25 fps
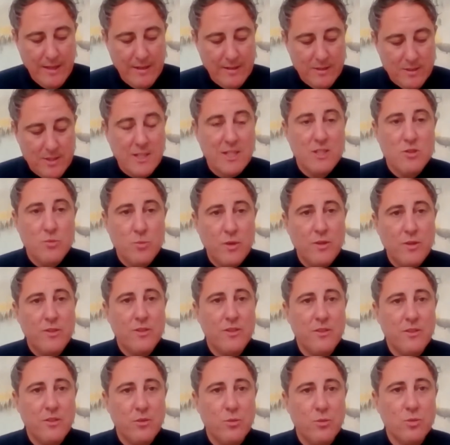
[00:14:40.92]
just with
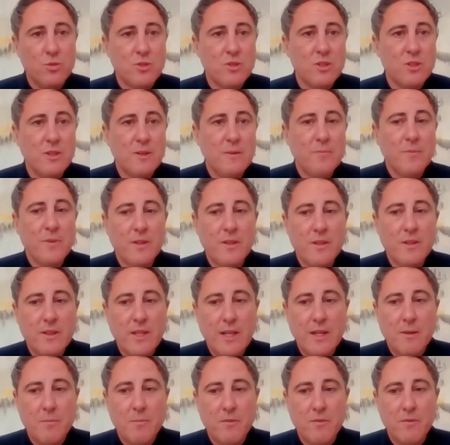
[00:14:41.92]
those
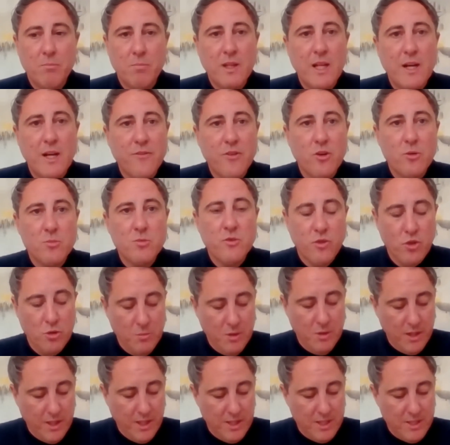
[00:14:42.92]
platforms of
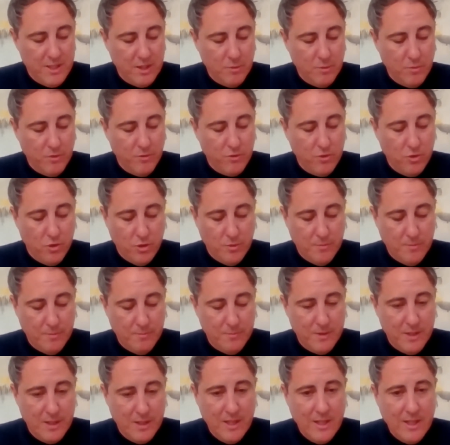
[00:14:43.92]
communication that we've got?
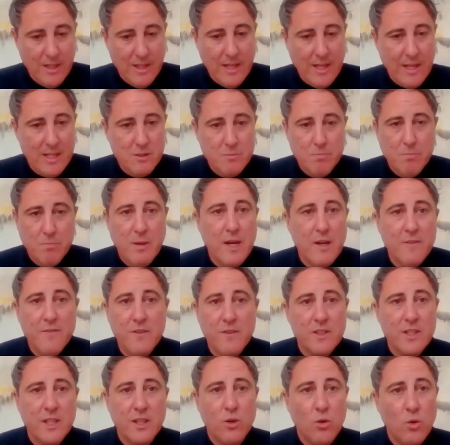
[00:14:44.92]
And it's
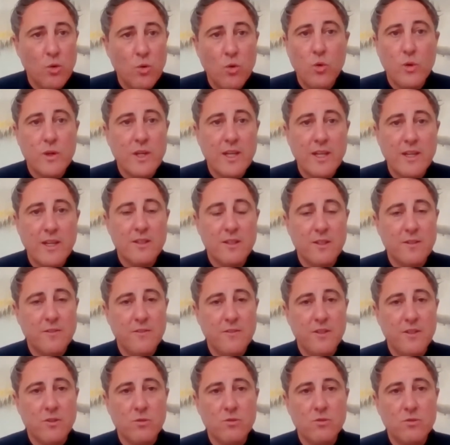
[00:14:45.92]
perfectly okay to
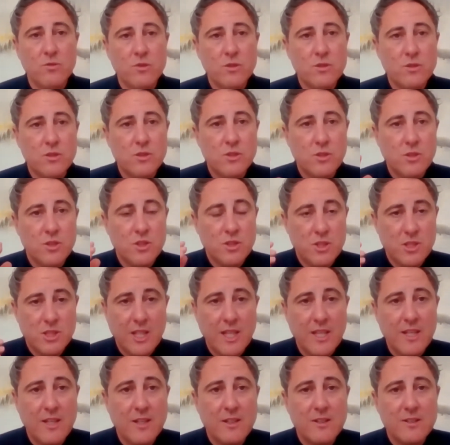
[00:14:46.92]
feel
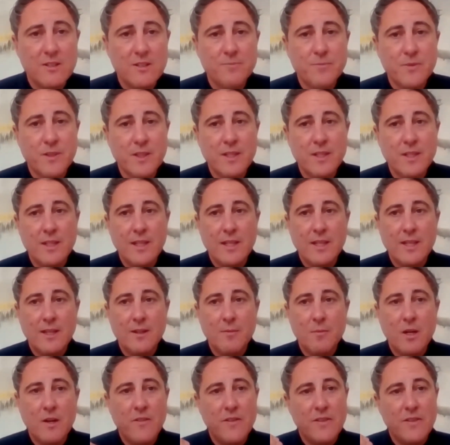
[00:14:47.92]
scared,
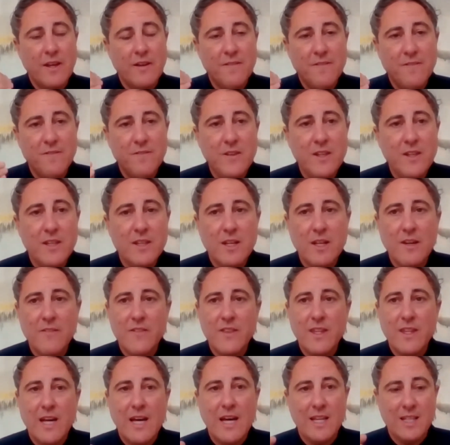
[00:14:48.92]
having that fear,
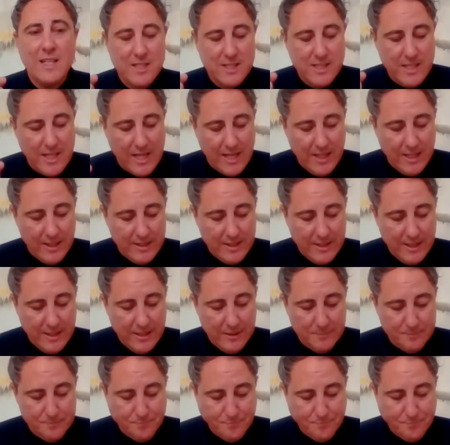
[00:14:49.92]
having that anxiety,